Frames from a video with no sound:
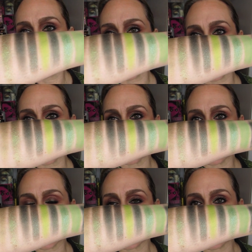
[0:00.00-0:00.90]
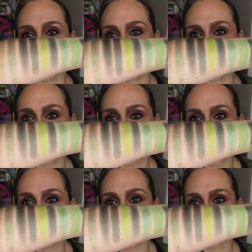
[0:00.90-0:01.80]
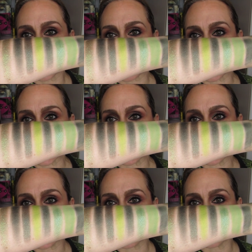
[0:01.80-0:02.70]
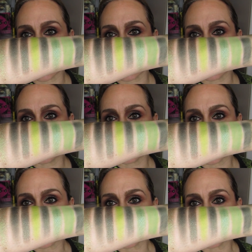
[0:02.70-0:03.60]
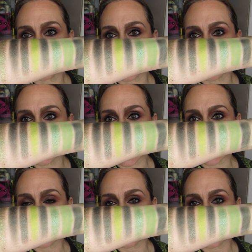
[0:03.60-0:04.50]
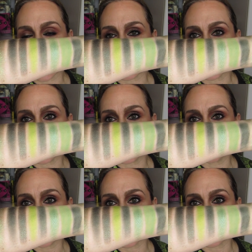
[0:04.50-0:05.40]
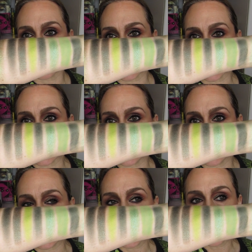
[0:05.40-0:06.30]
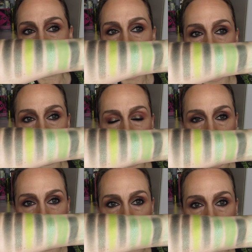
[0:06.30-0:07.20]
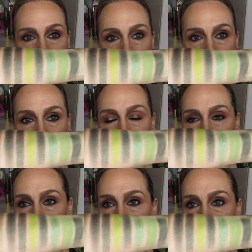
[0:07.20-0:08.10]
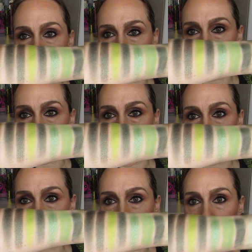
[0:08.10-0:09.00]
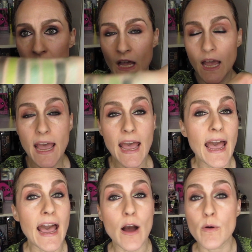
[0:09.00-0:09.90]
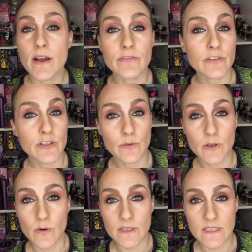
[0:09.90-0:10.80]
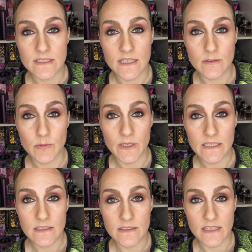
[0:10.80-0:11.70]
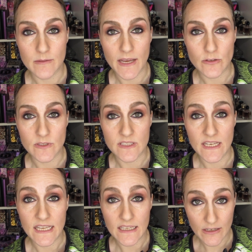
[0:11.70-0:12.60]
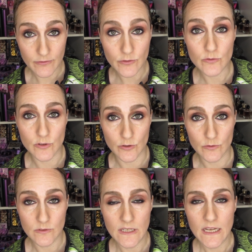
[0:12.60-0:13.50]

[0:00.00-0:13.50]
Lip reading: that is most representative of some shadows that would look really good applied for St. Patrick's Day. However you are going to celebrate St. Patrick's Day, if you do,